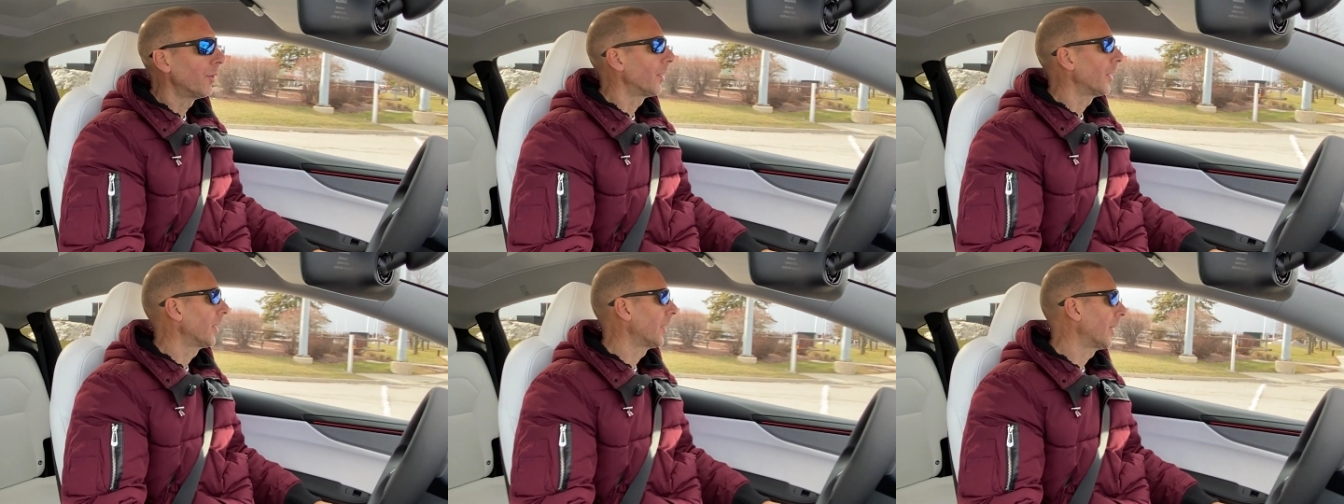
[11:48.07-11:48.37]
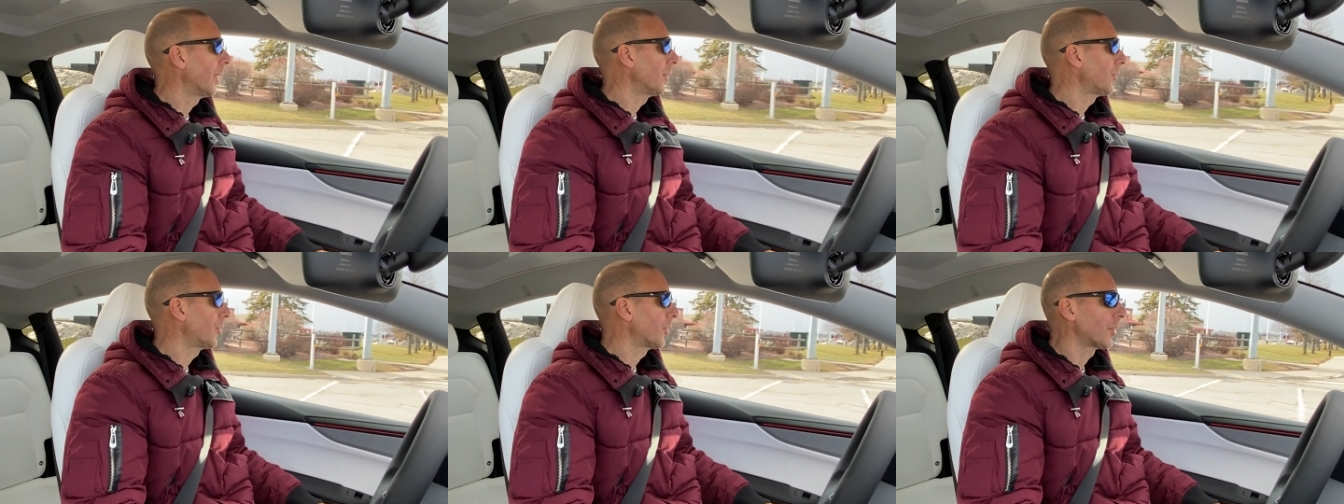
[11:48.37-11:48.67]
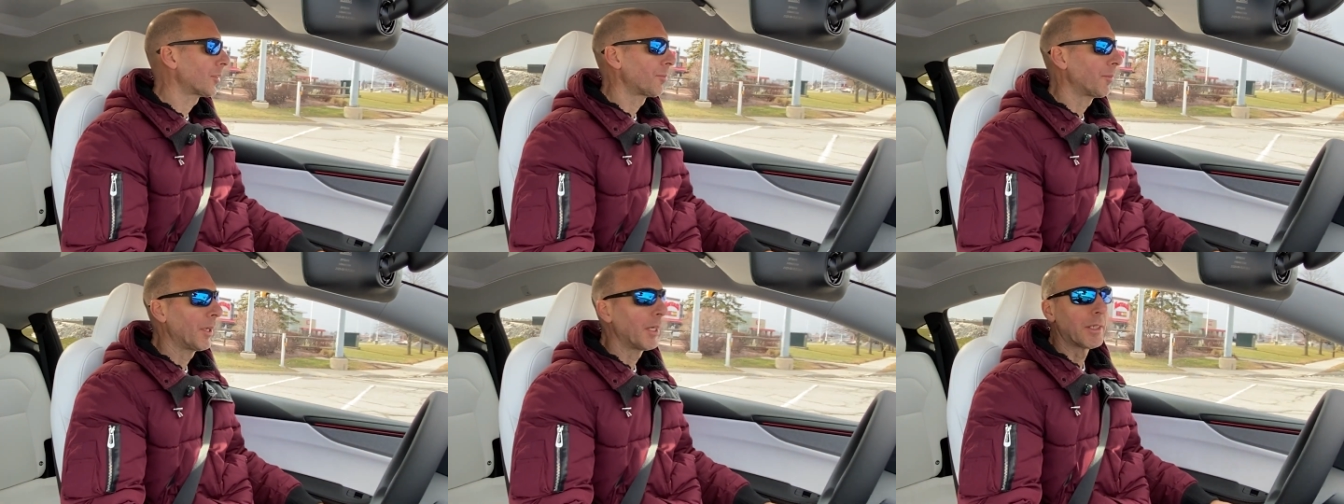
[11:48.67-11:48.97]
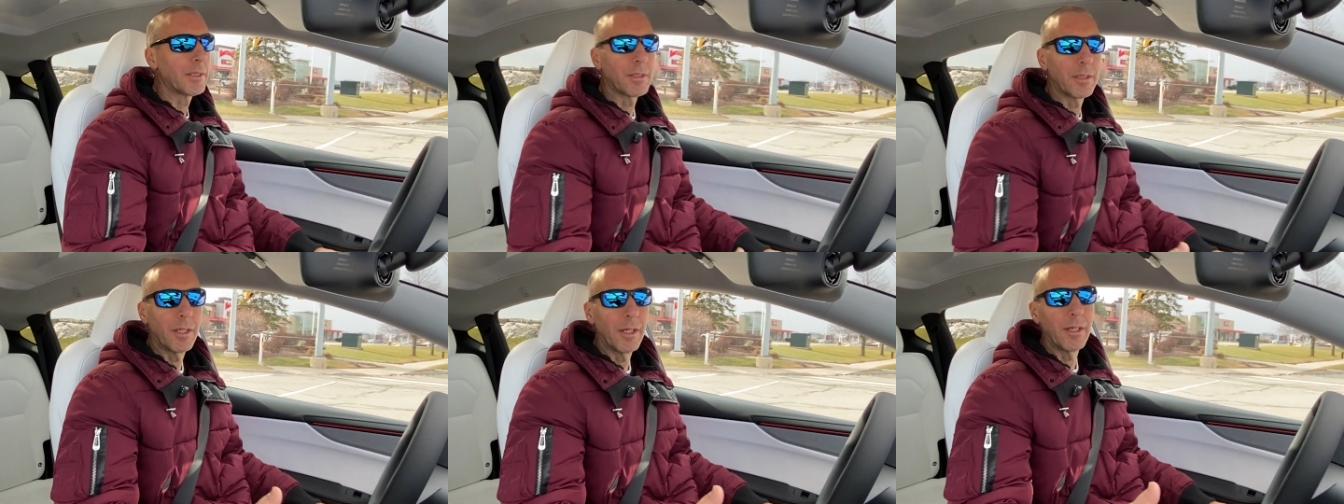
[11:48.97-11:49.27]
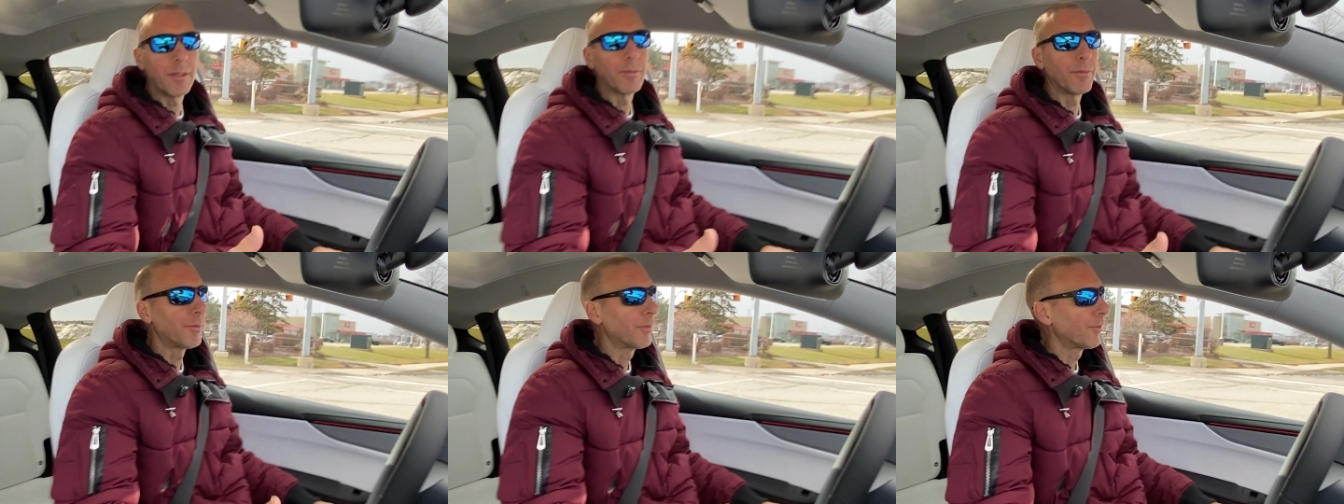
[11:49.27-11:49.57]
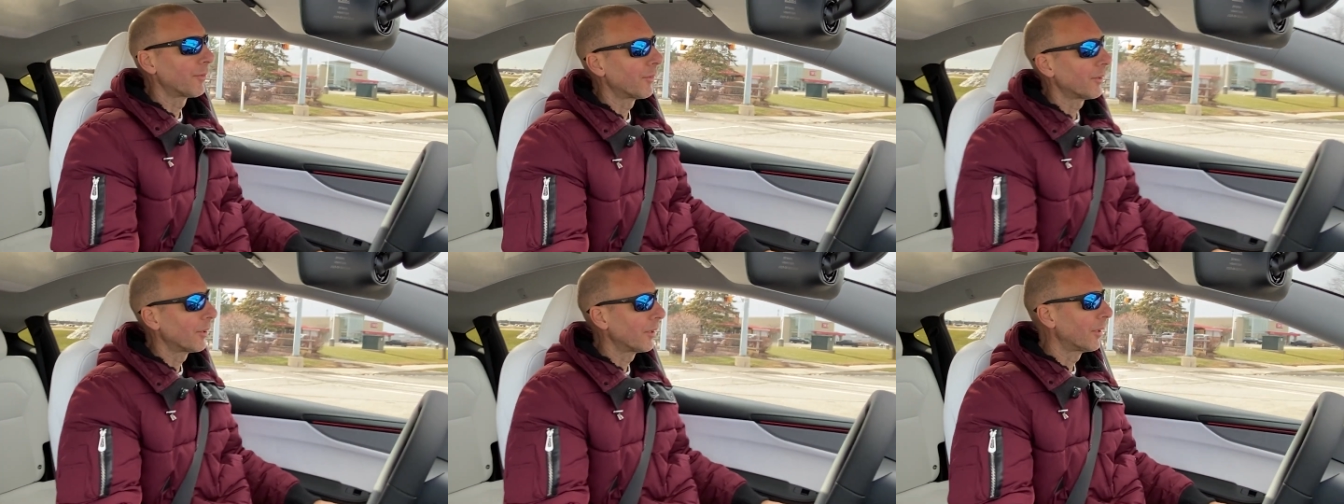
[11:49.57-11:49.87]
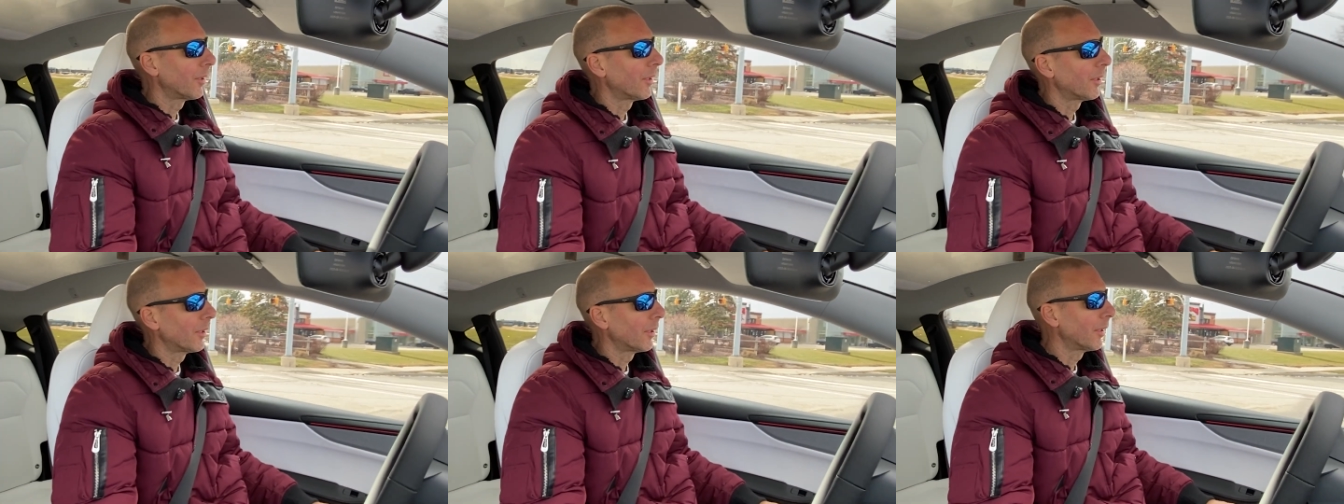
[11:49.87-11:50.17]
And that just makes life,
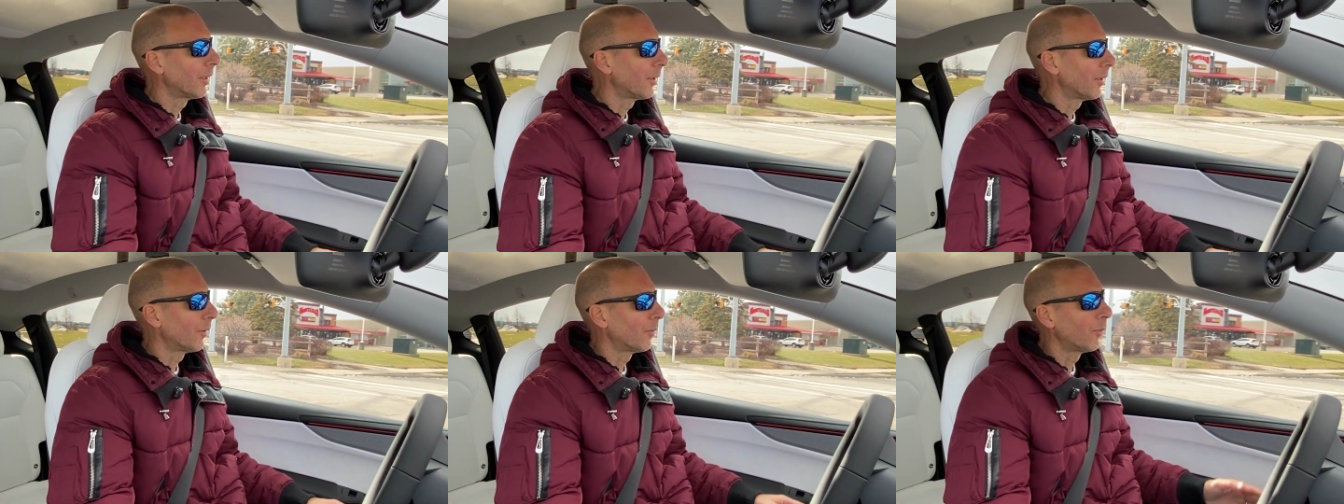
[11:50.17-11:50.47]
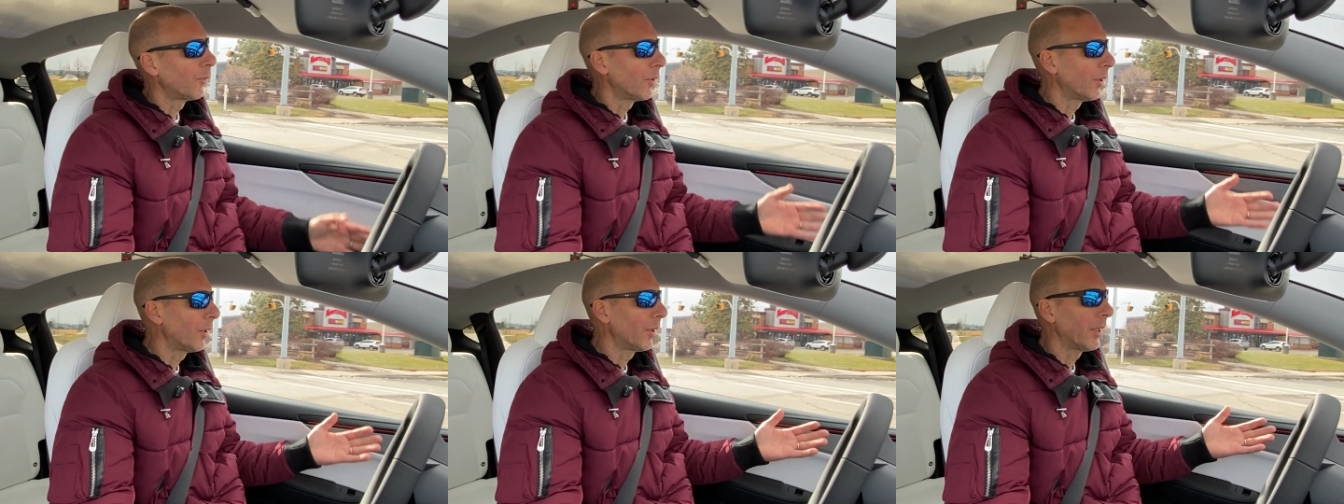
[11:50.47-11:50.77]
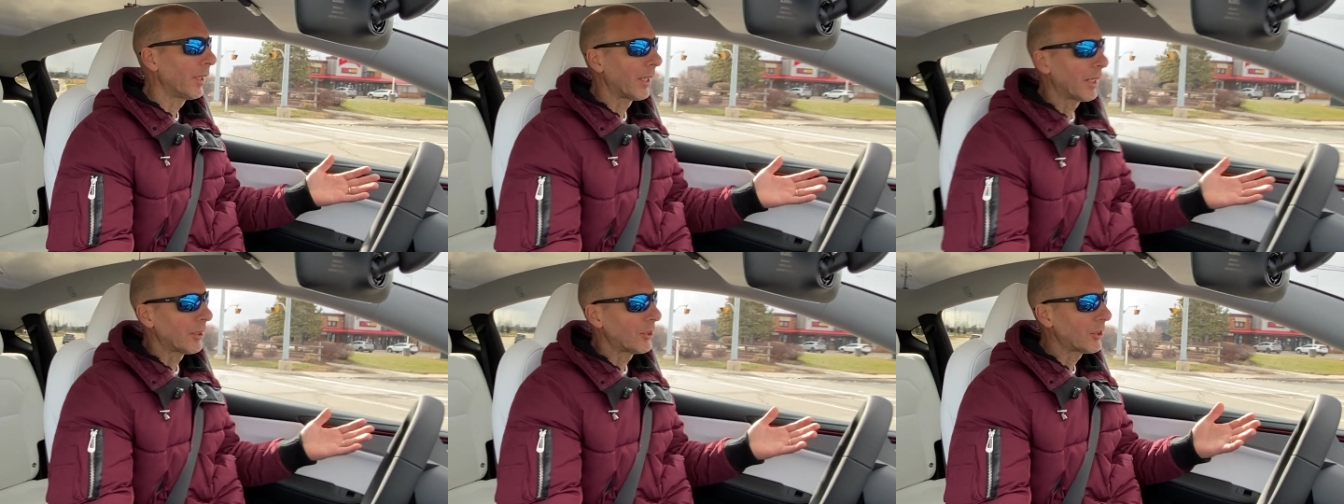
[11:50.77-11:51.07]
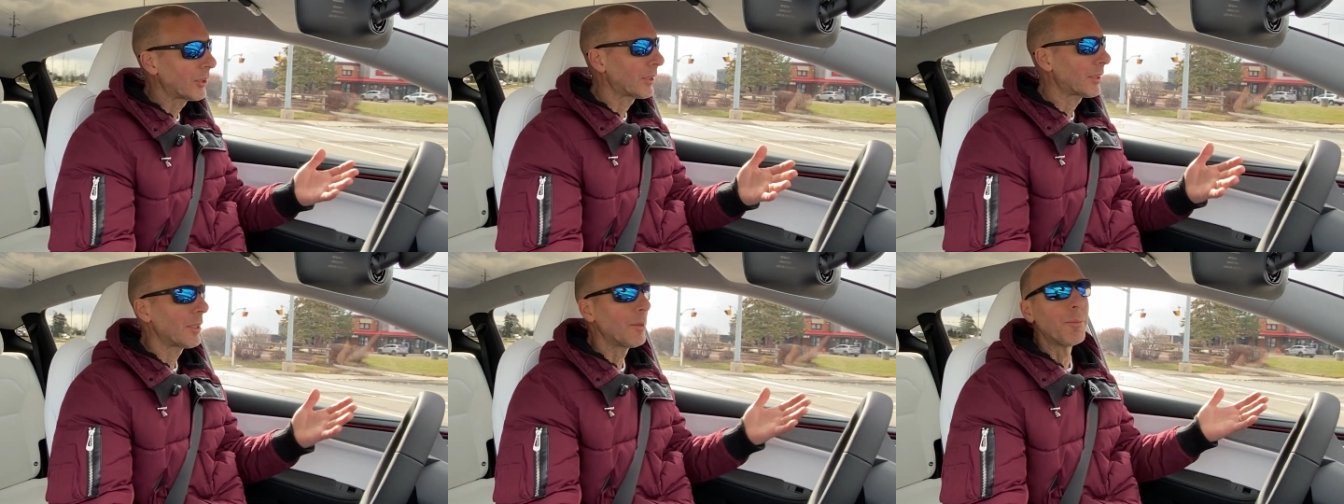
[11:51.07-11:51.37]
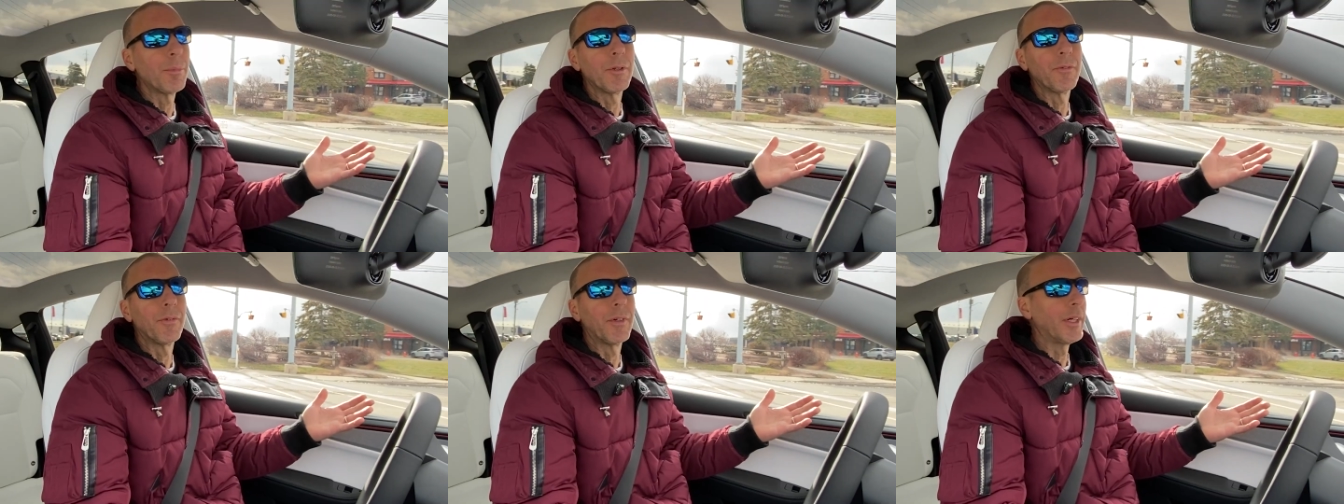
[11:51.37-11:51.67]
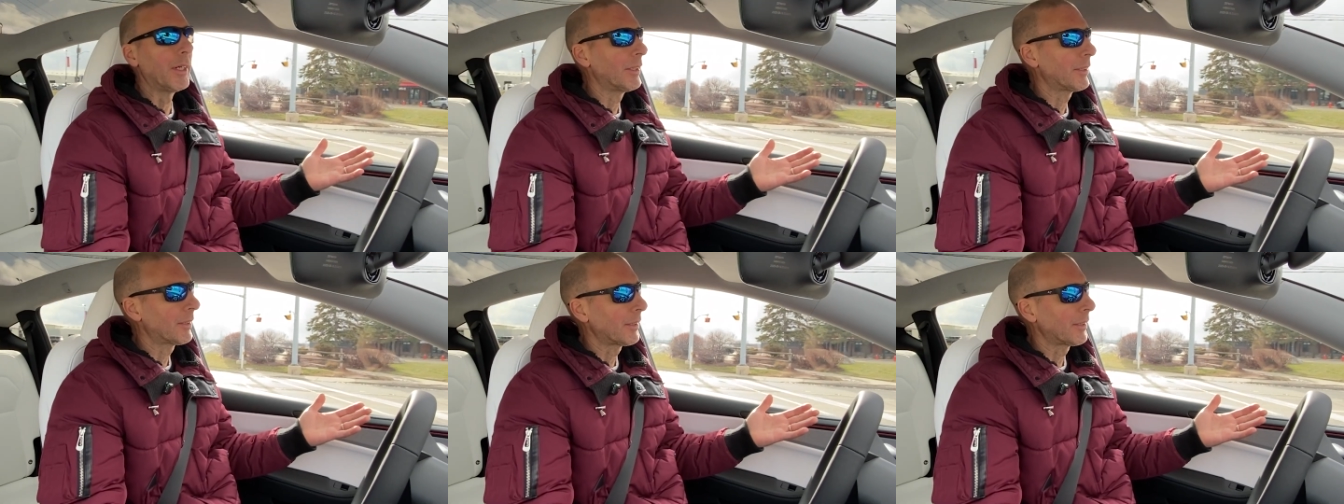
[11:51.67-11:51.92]
like, it just simplifies